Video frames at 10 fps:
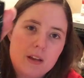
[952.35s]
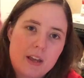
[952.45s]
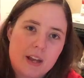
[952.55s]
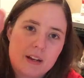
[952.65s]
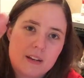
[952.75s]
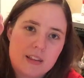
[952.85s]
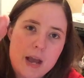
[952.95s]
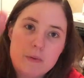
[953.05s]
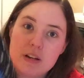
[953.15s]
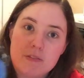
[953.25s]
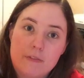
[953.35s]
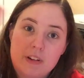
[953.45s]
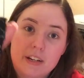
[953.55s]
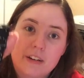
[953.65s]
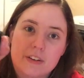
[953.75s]
and that would even
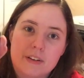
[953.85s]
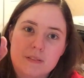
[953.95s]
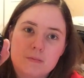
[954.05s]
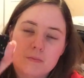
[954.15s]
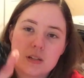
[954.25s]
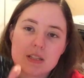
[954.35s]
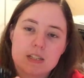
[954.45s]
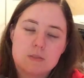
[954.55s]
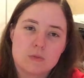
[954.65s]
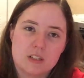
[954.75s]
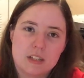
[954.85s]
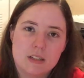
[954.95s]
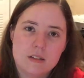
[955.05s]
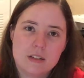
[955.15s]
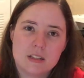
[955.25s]
fit in here because it's
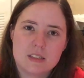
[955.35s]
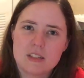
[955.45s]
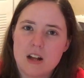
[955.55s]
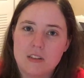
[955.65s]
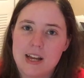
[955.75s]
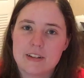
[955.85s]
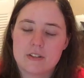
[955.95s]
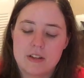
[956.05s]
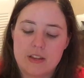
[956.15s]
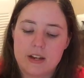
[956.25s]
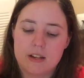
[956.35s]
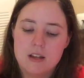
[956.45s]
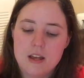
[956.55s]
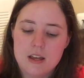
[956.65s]
really, it's not lined or anything.